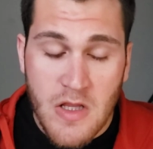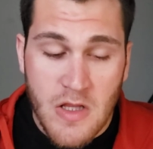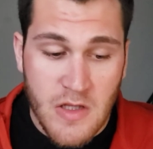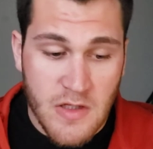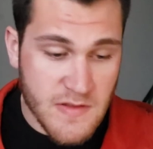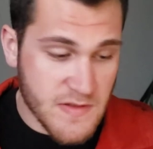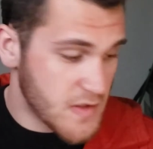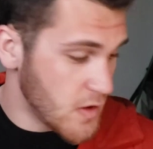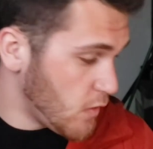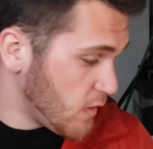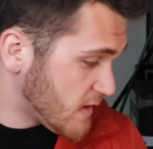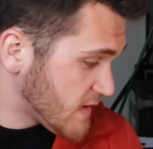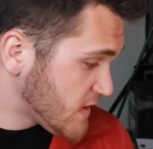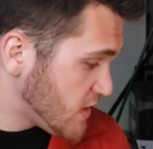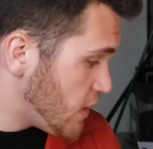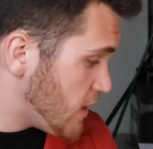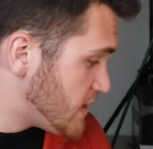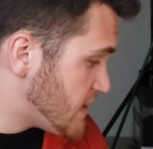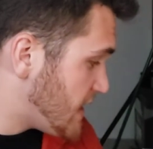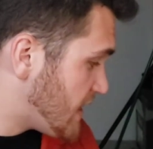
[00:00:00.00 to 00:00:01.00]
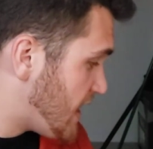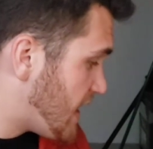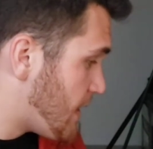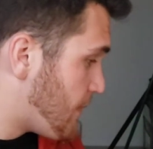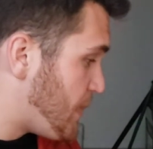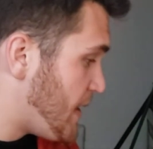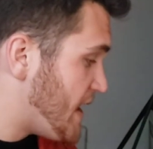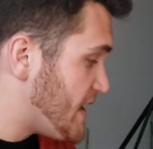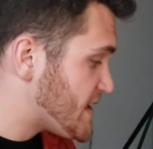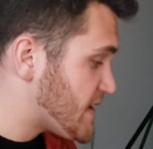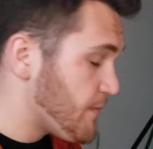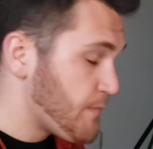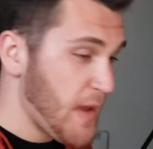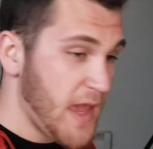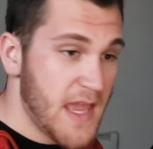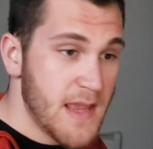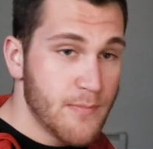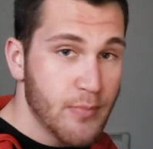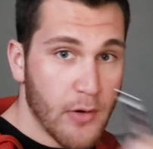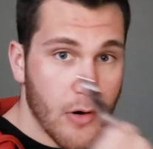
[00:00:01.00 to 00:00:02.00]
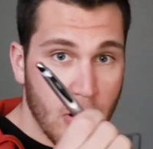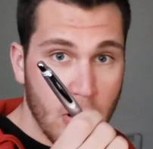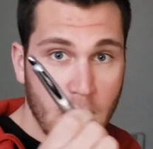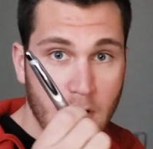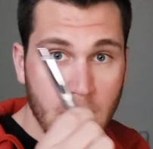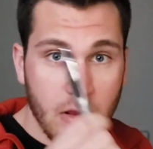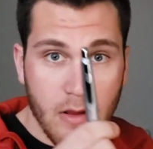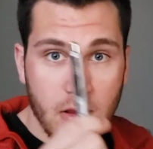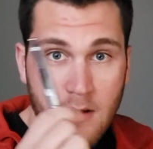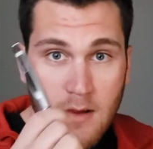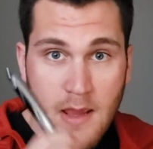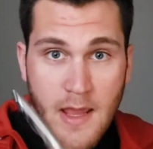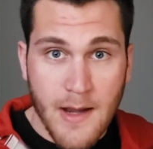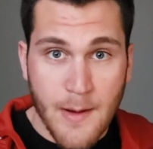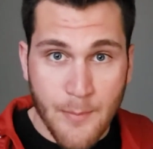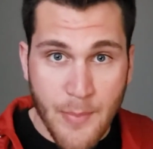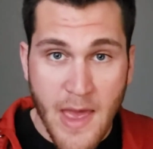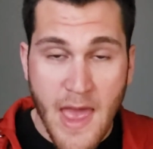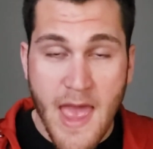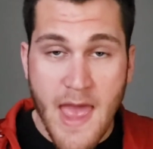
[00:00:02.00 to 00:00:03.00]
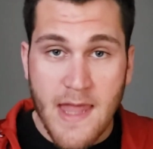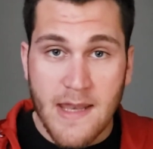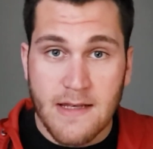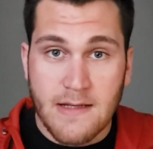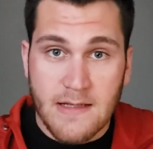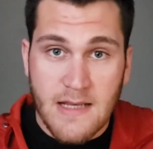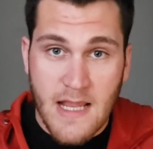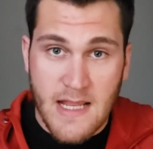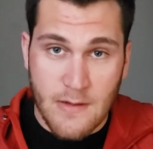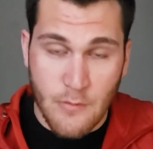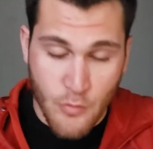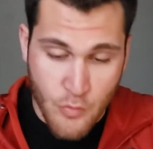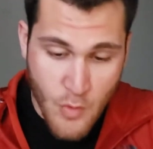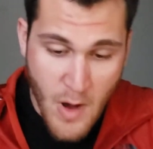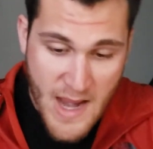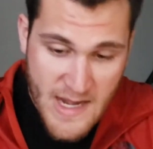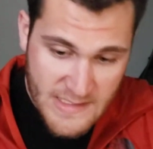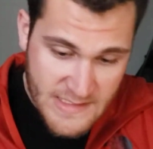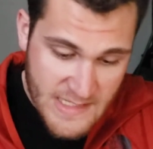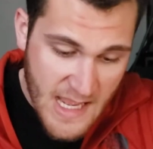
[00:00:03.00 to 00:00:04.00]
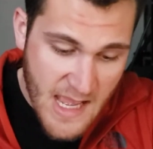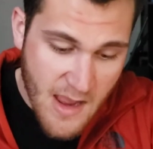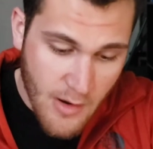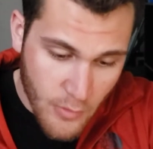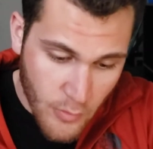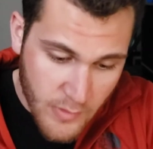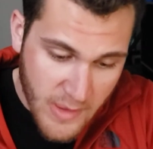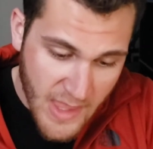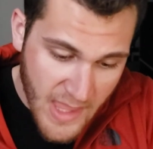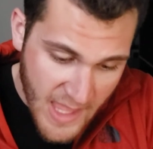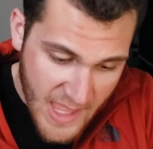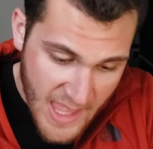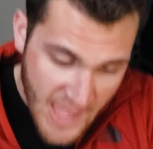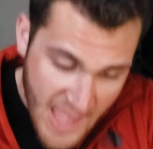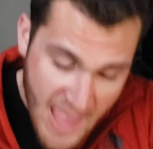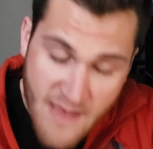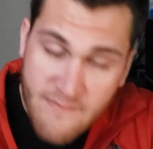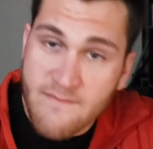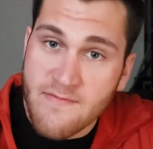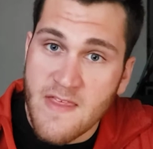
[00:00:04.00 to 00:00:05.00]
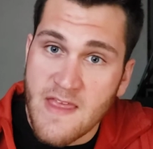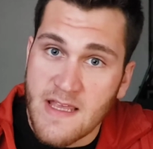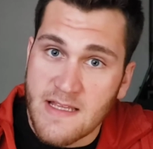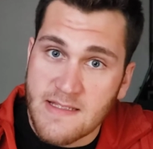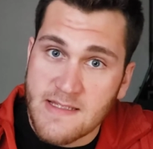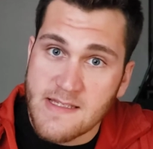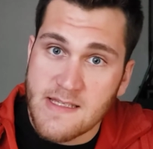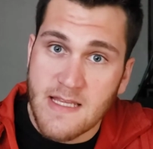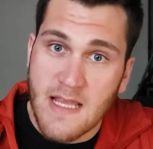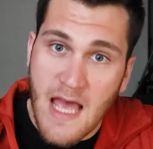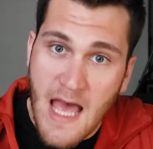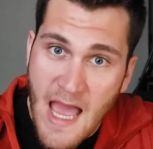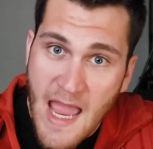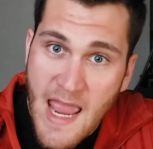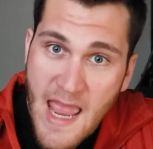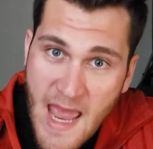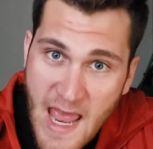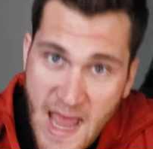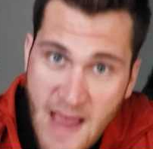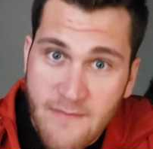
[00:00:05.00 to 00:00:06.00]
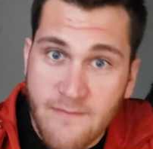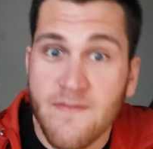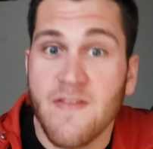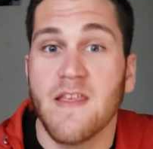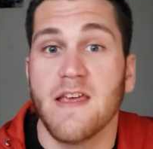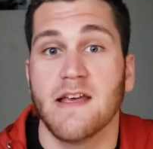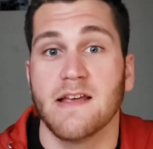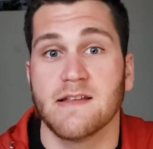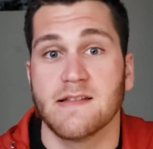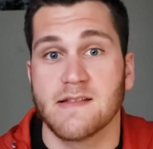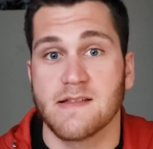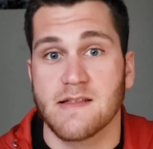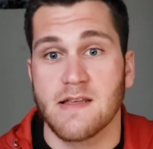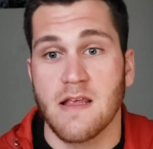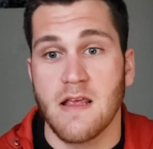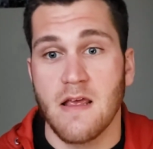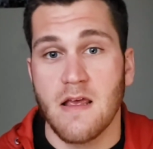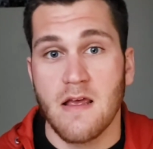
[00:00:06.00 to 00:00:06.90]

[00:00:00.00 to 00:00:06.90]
So it's good to get a piece of paper and a pen and write down, okay, I have this, I have this,